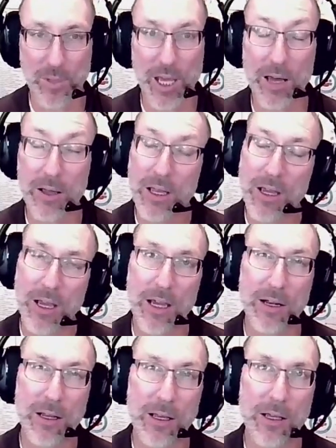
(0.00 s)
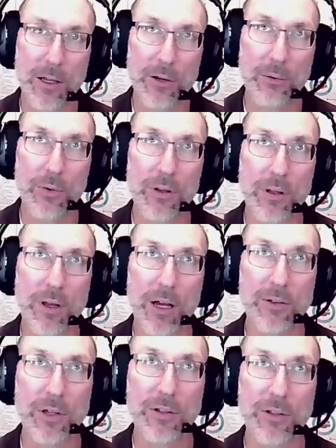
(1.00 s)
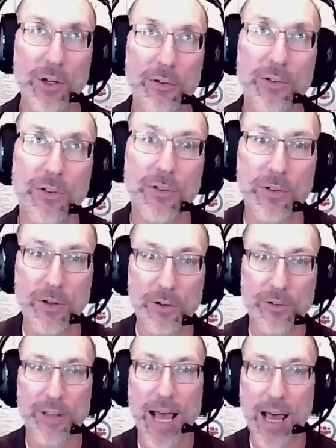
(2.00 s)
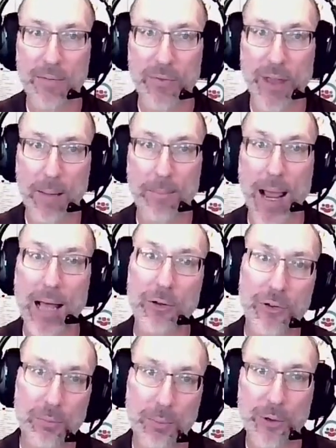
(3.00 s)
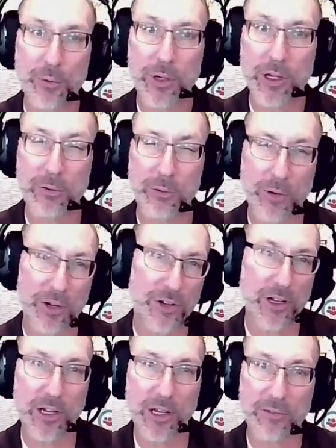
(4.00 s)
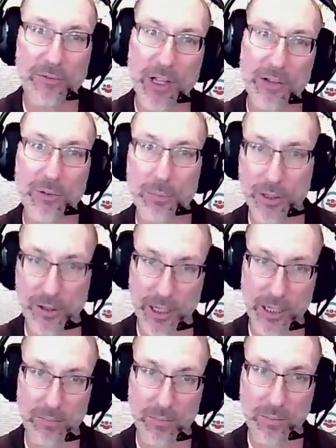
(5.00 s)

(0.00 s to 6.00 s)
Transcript: Yeah. And Isaac, there's that balance between rigidity and flexibility.